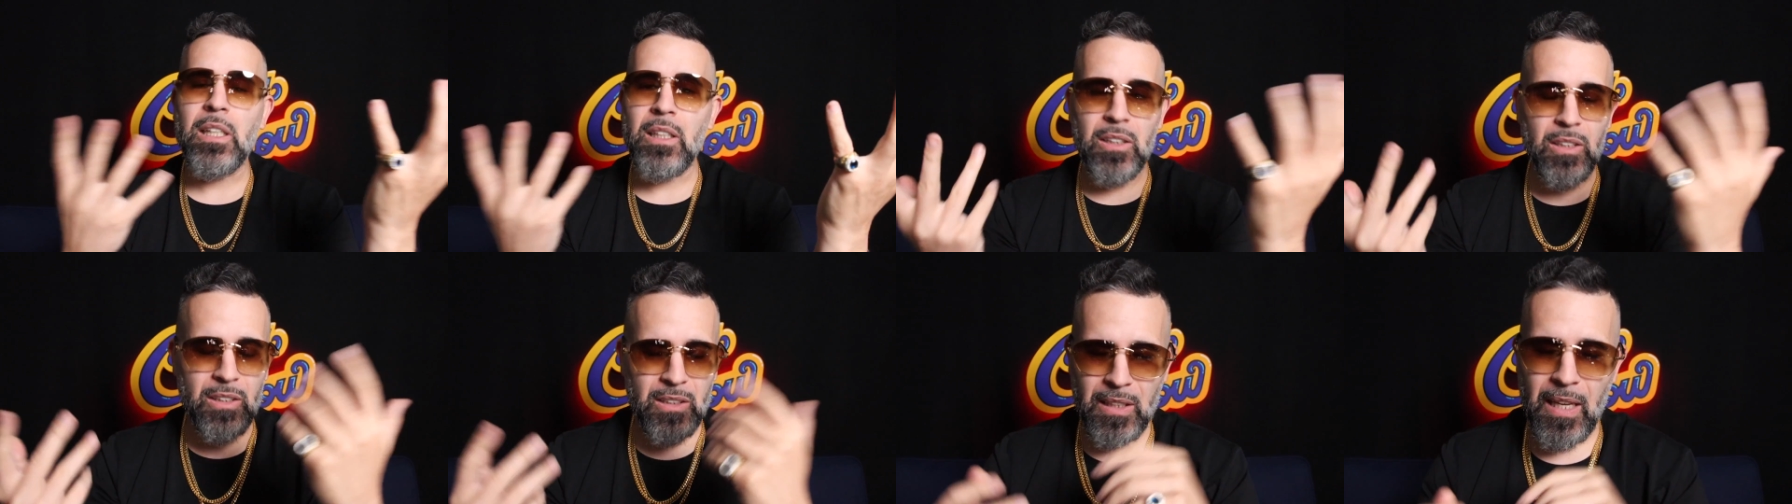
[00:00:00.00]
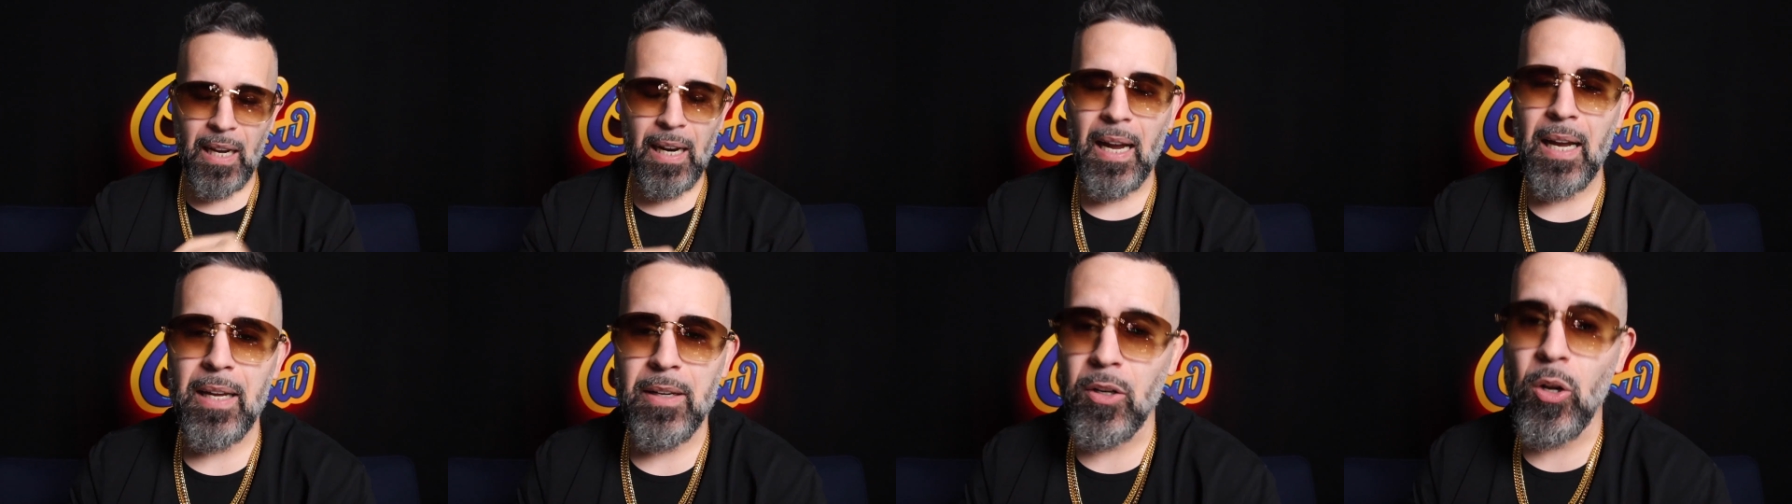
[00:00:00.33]
it looks
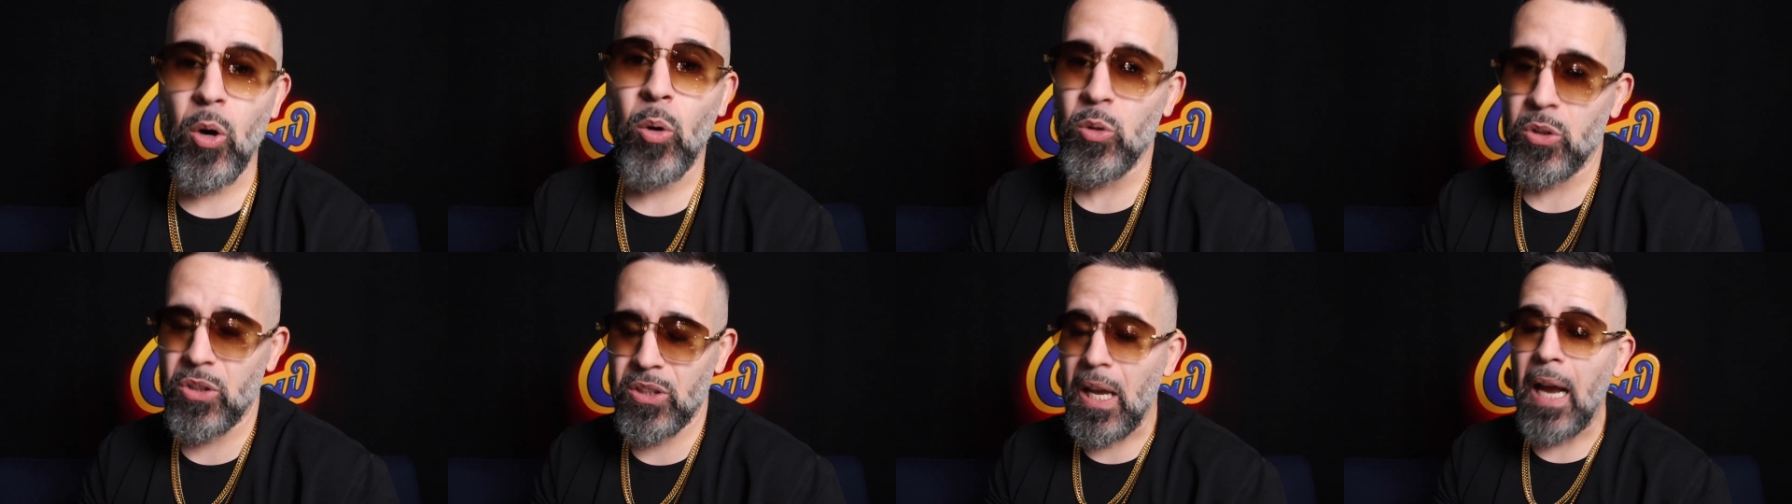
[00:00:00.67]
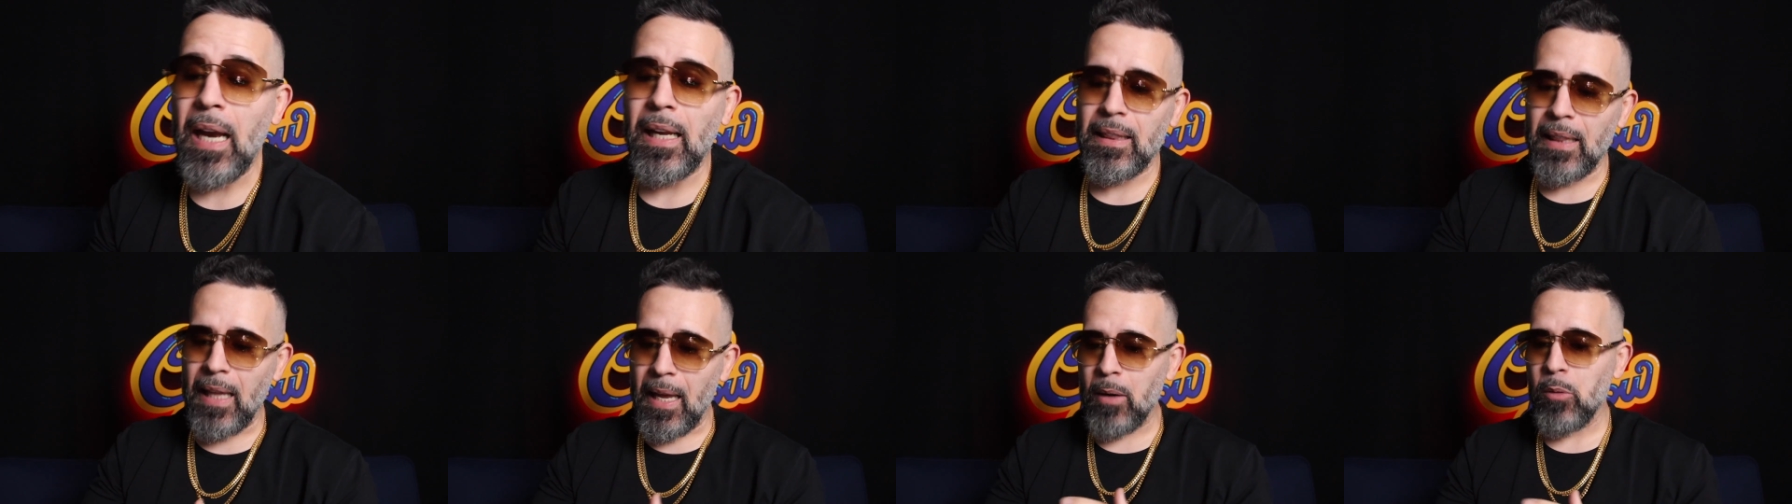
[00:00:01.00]
like I know
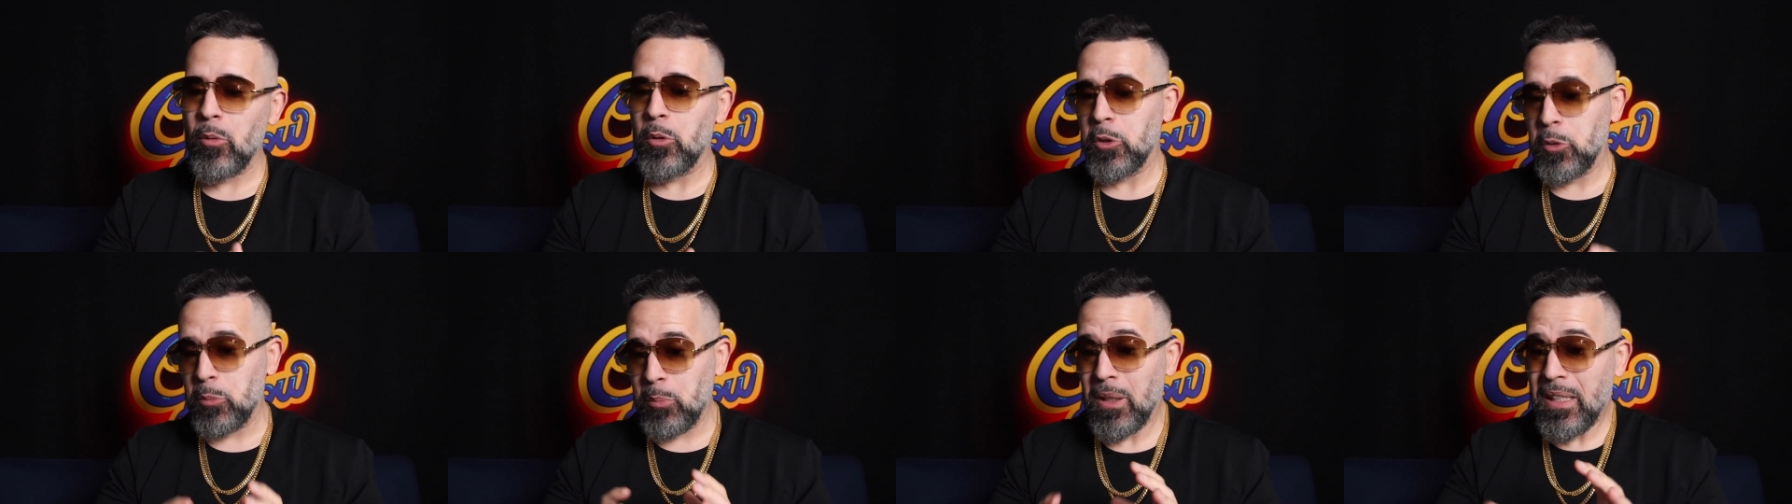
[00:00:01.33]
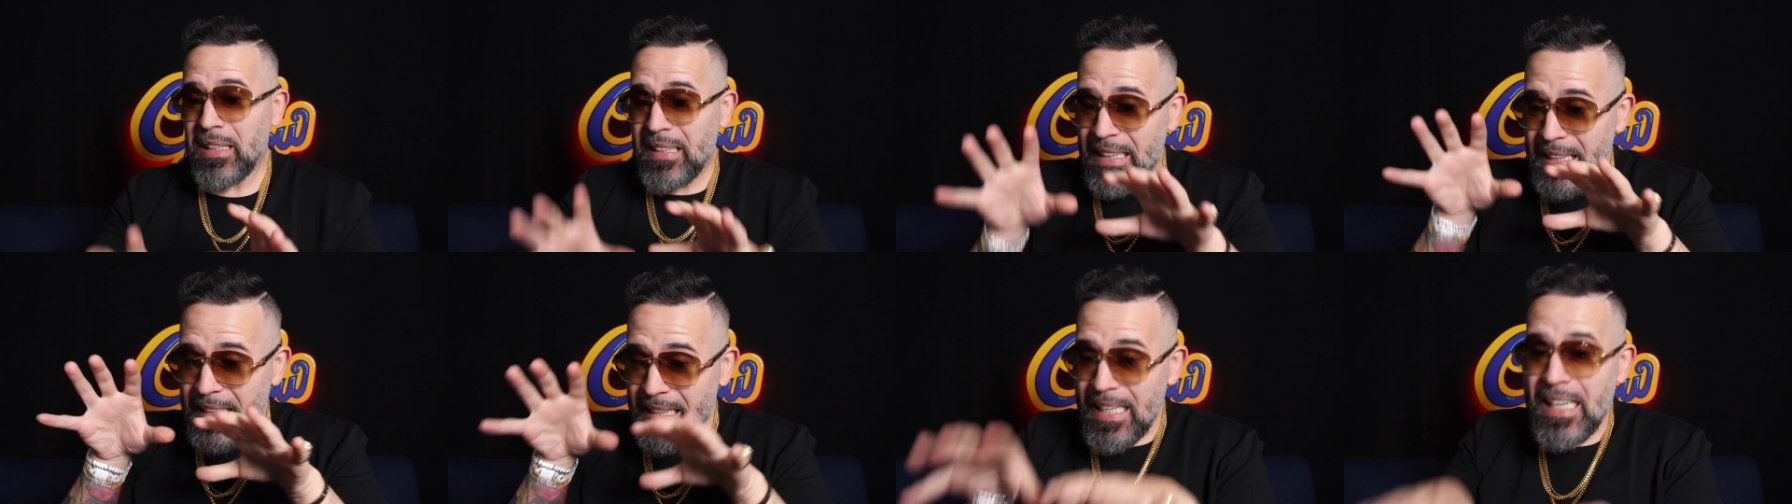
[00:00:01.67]
sign language.
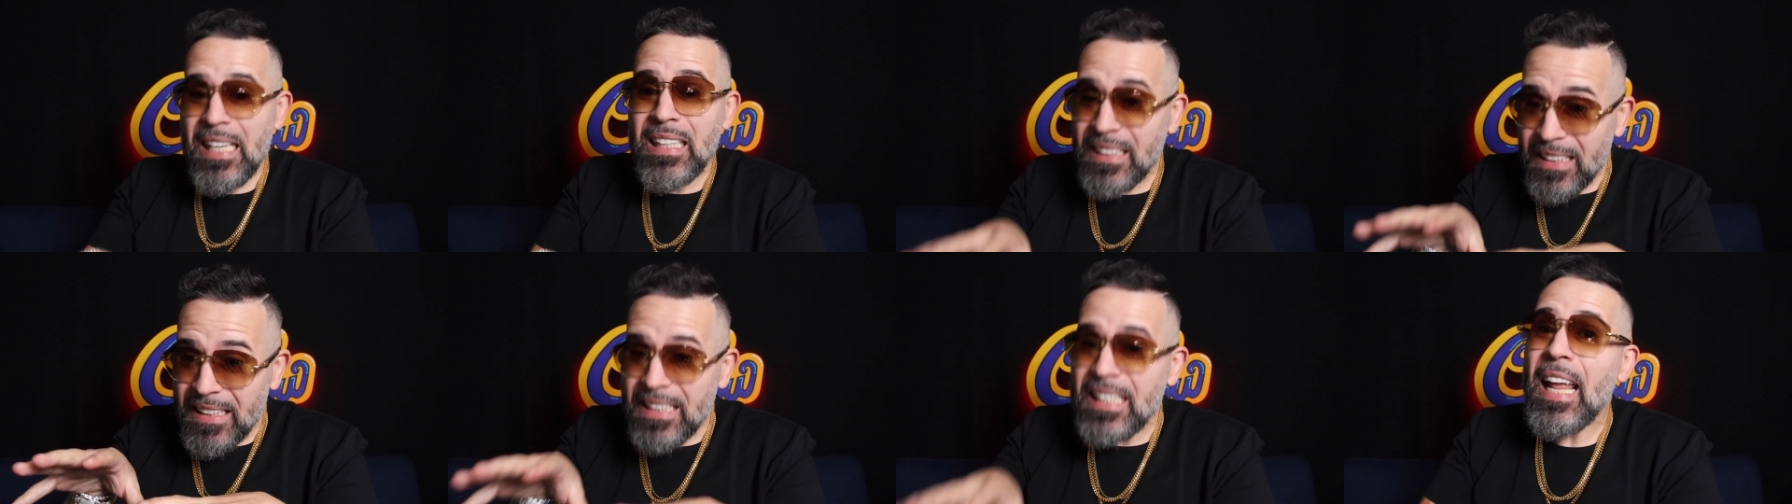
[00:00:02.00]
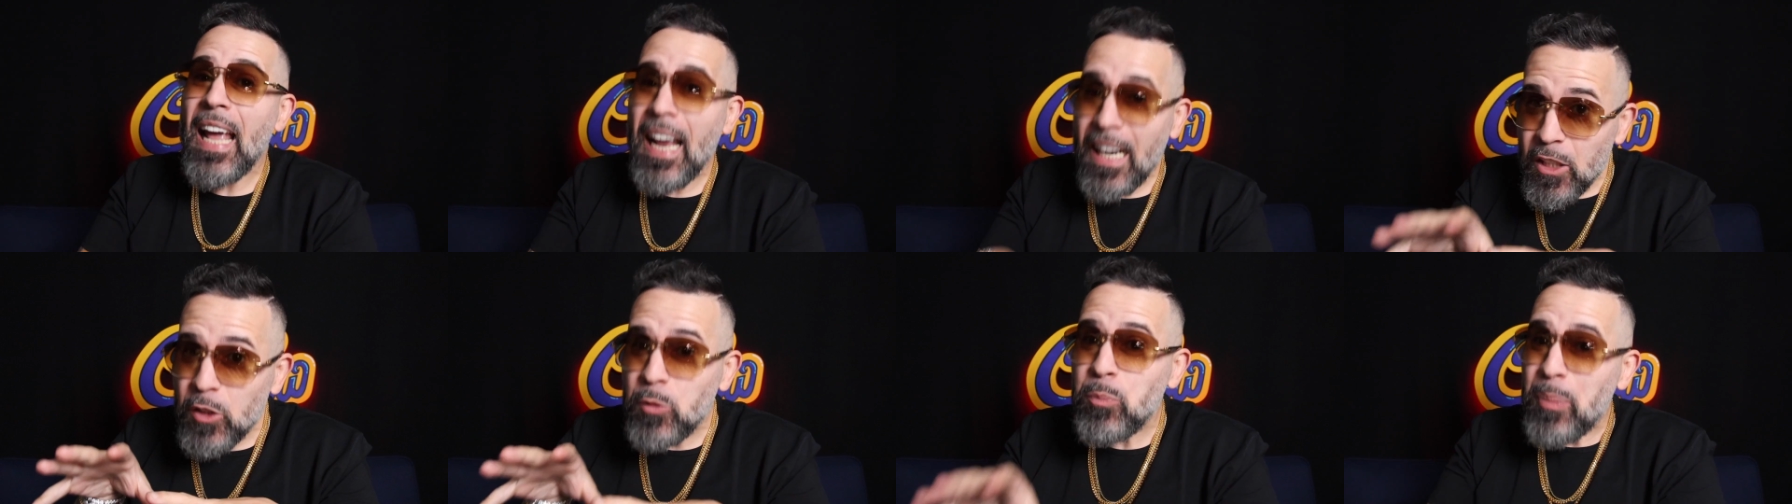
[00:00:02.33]
But this
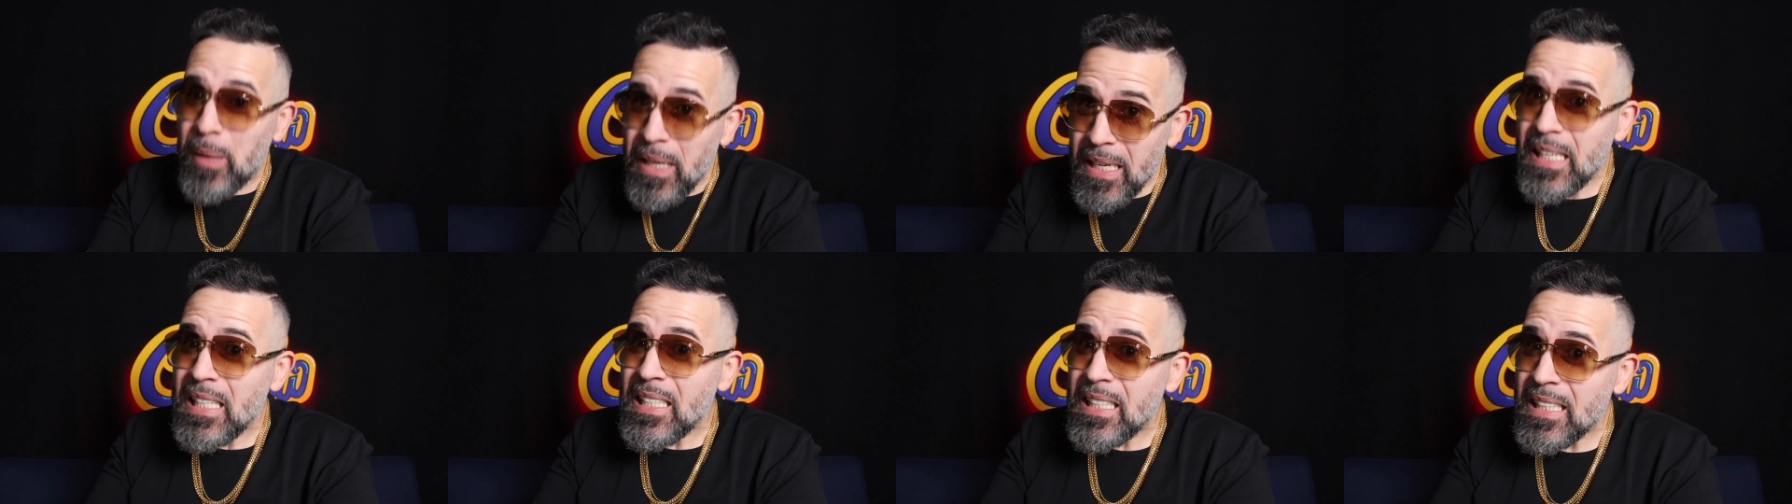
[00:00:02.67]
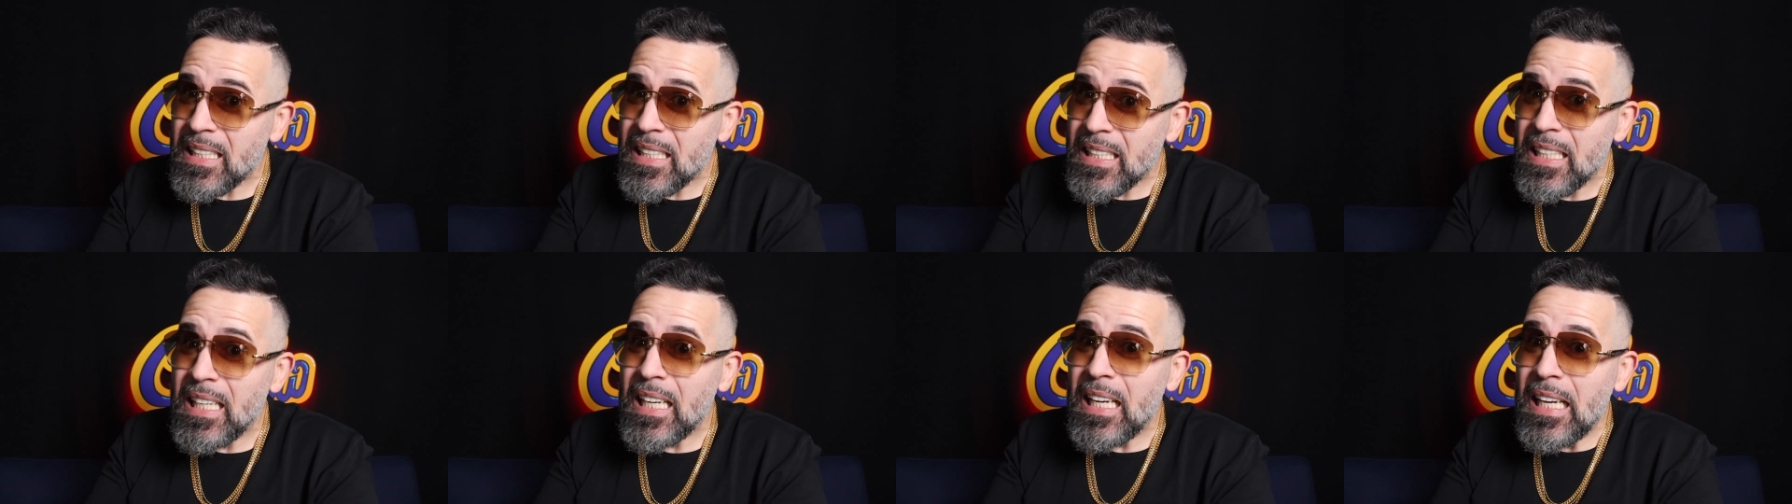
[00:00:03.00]
next
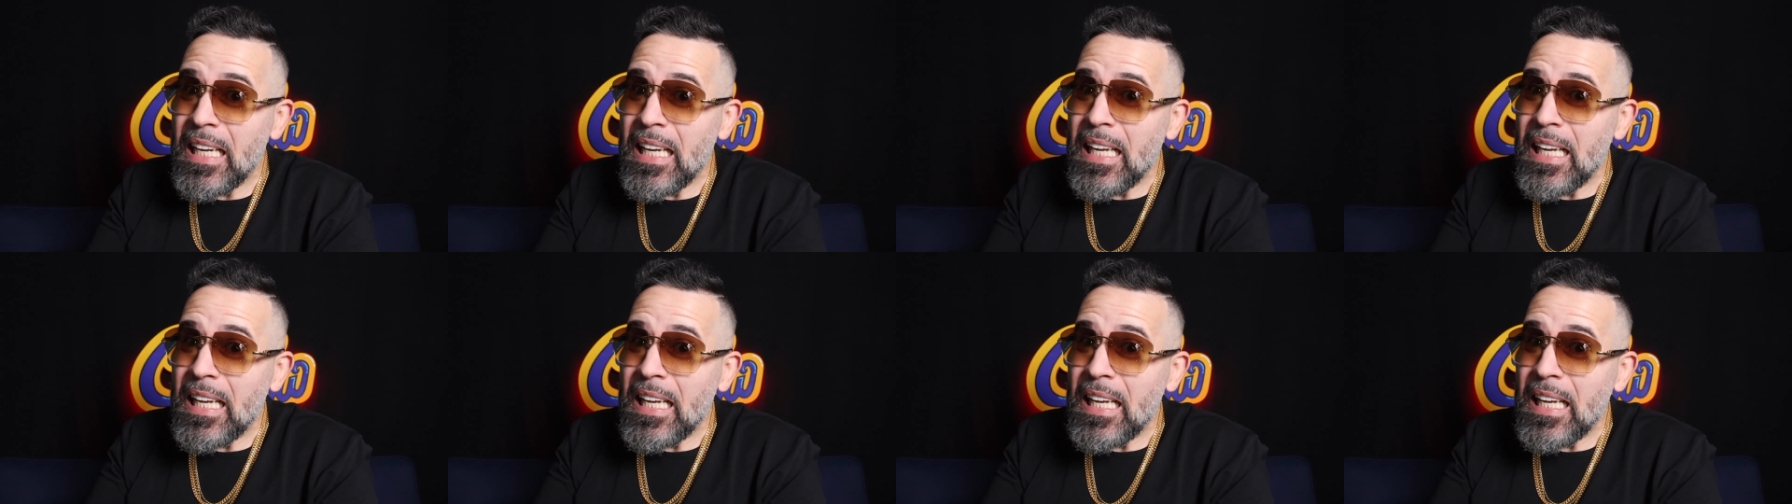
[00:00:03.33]
piece